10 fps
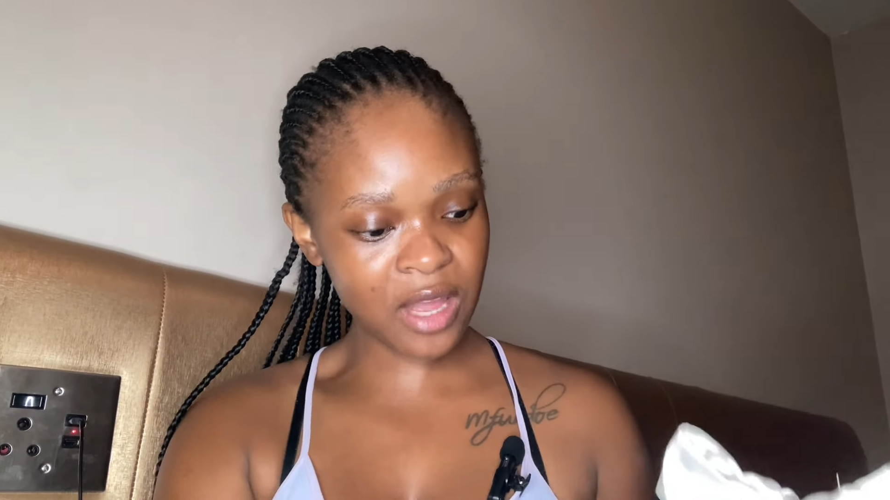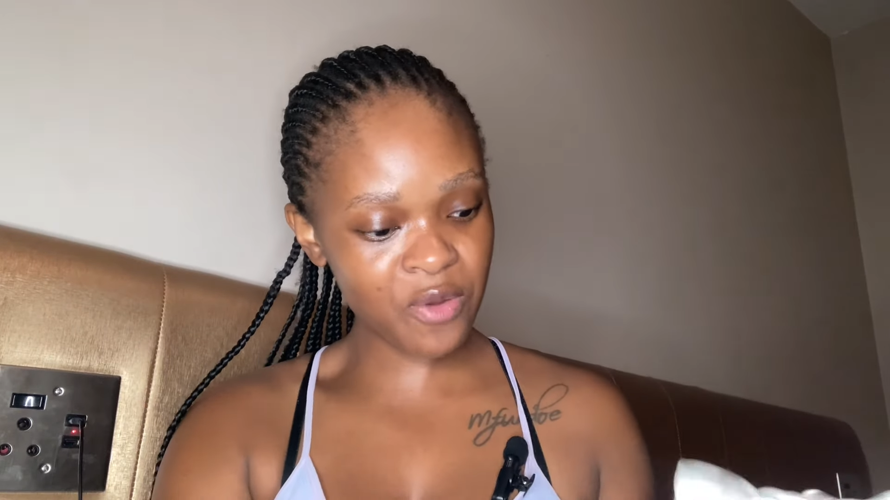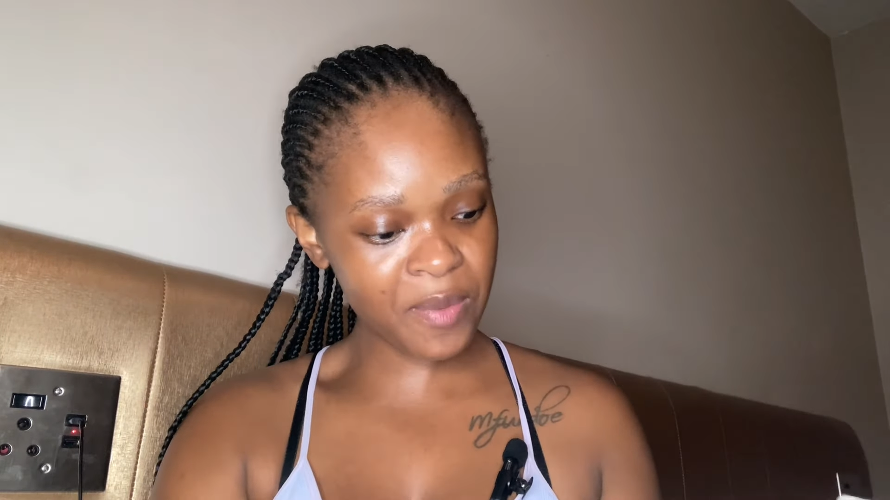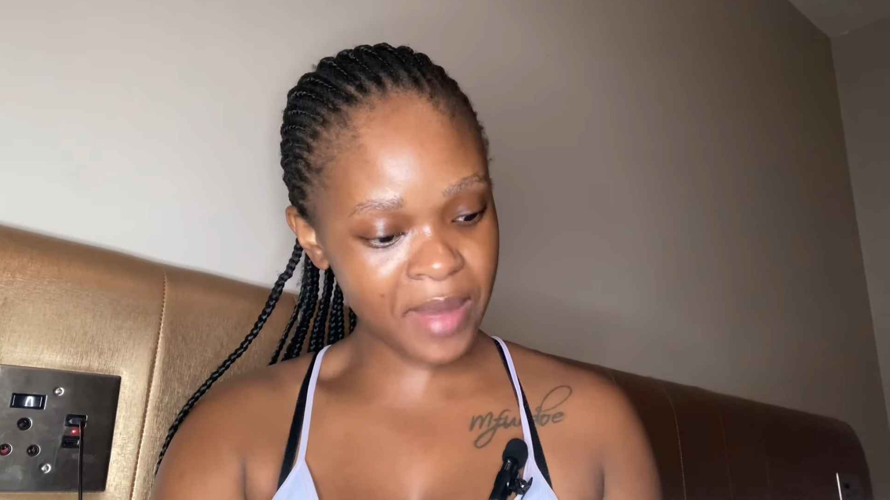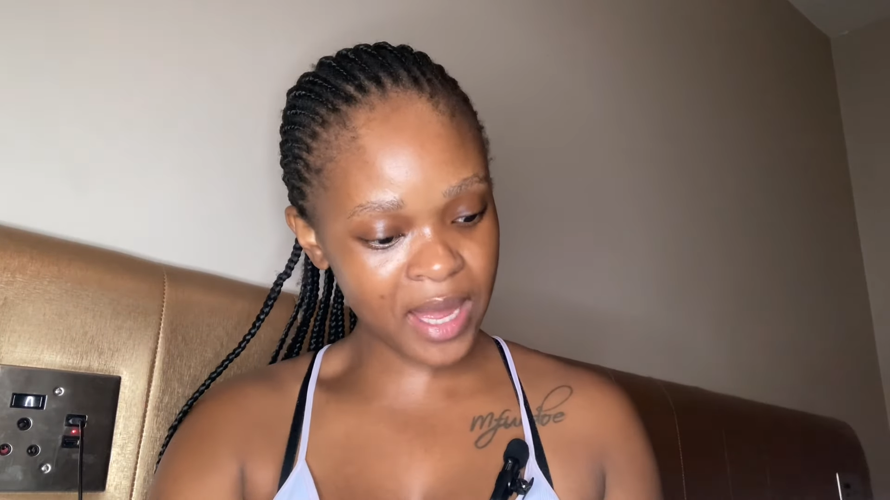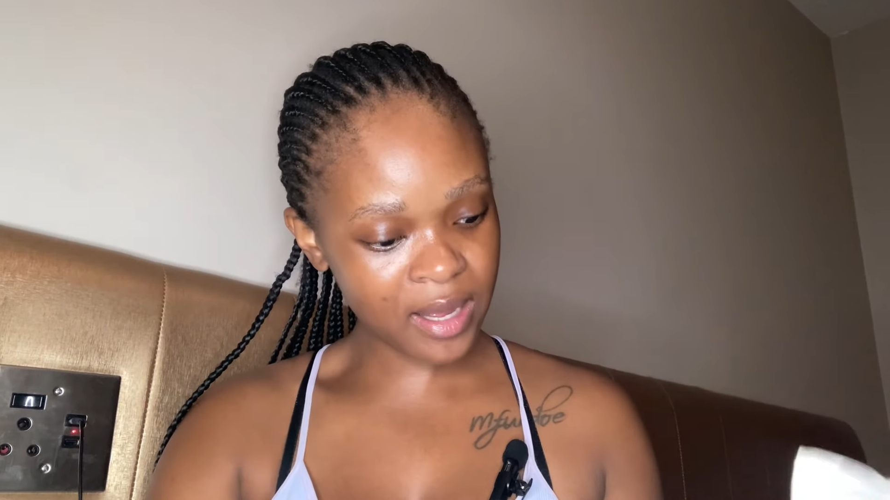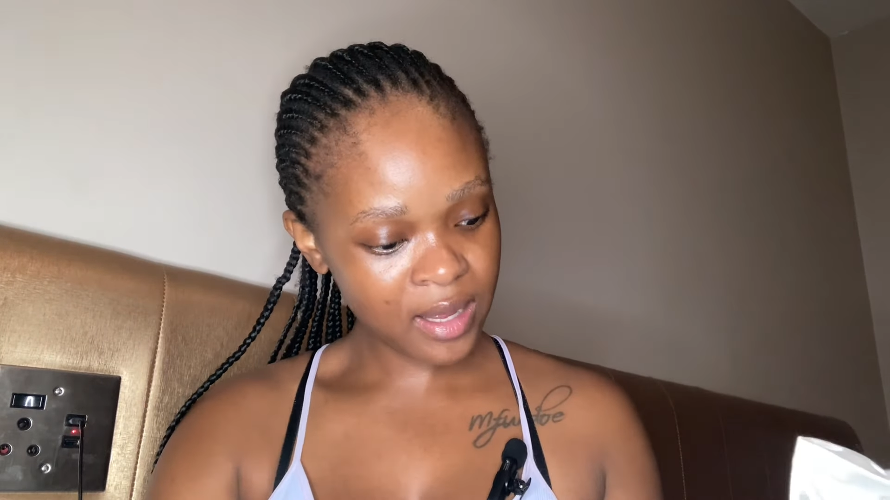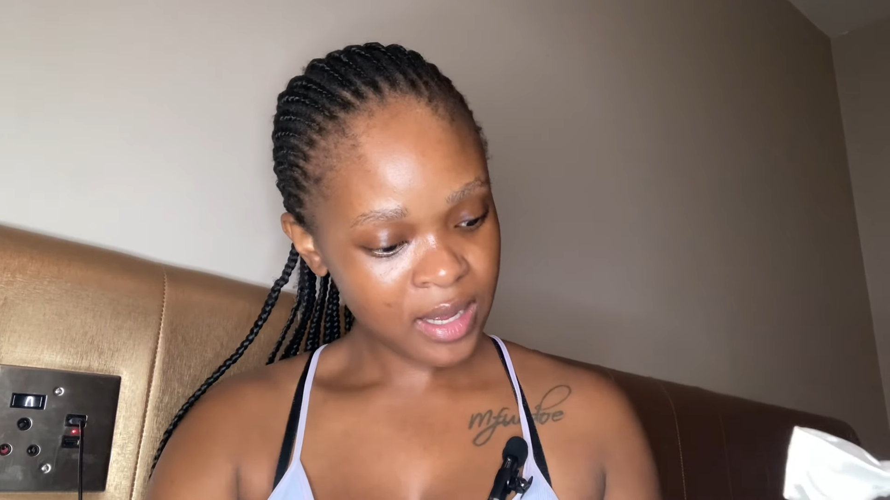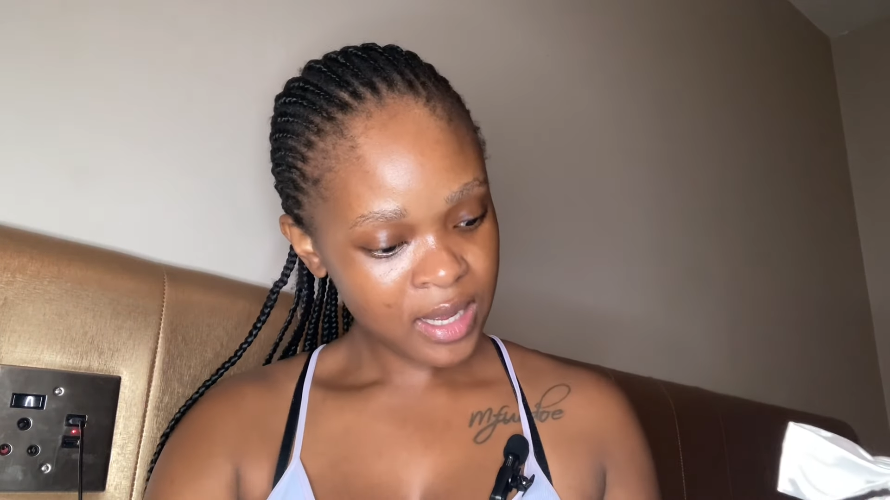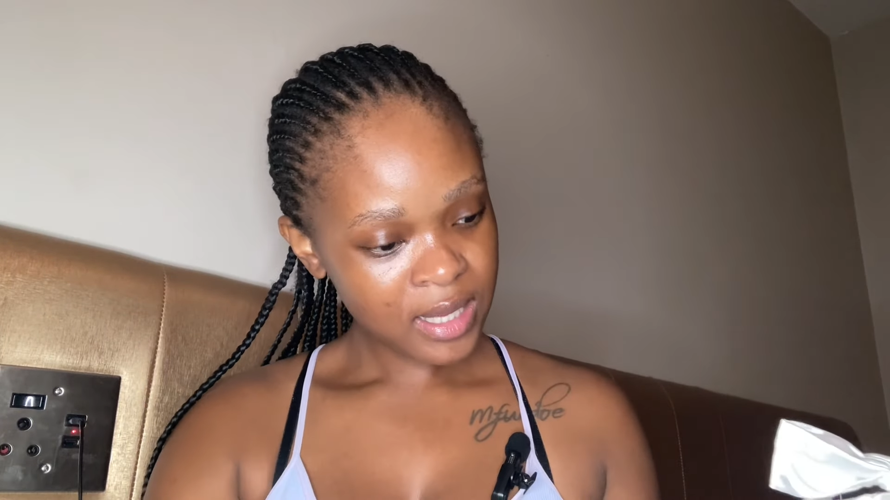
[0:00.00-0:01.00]
How am I
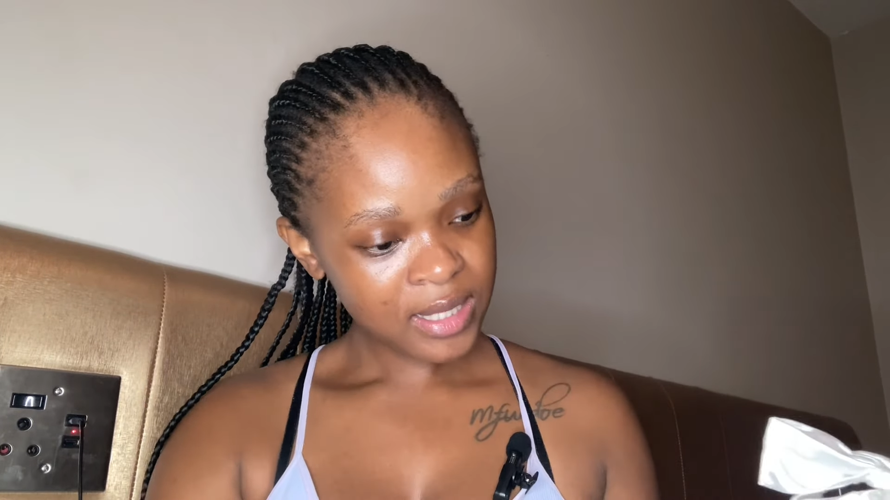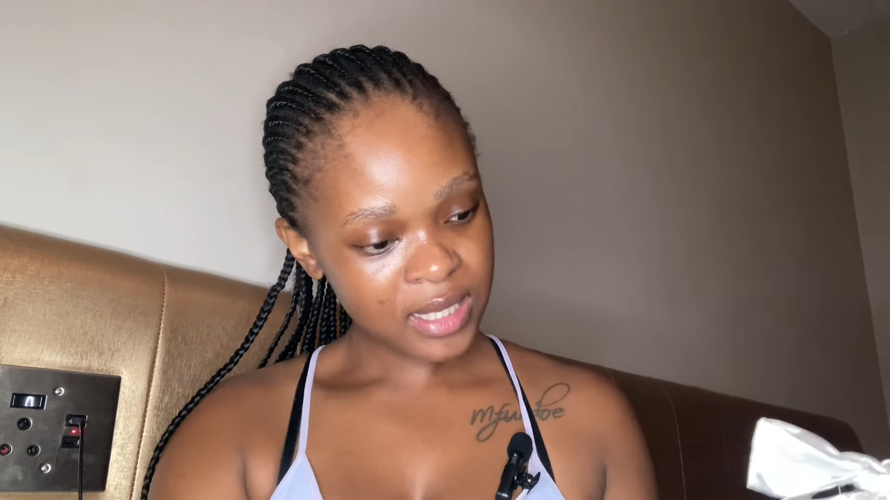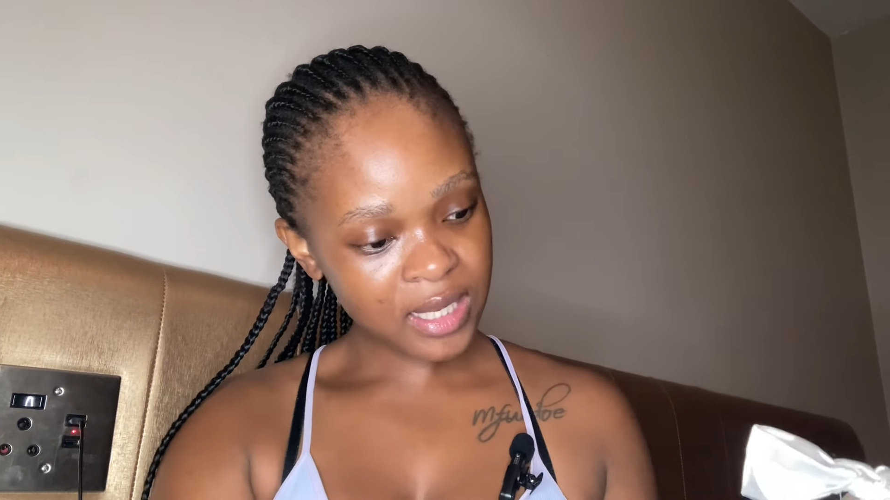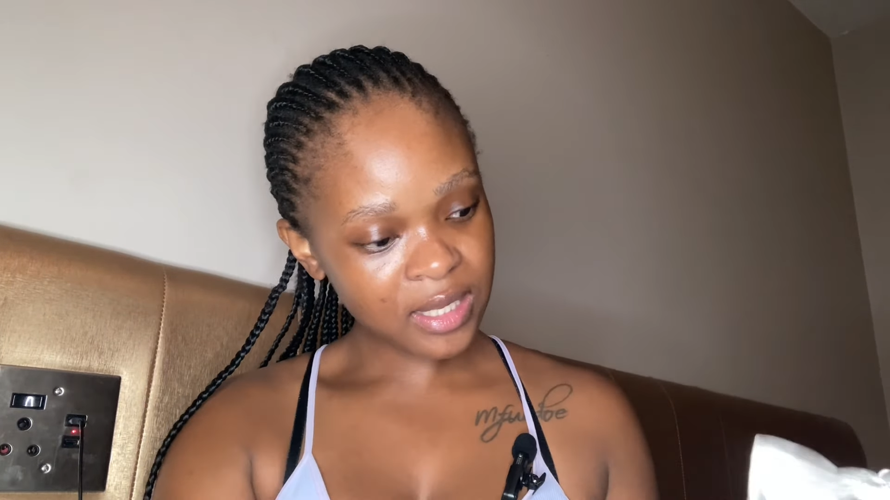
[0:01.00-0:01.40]
saying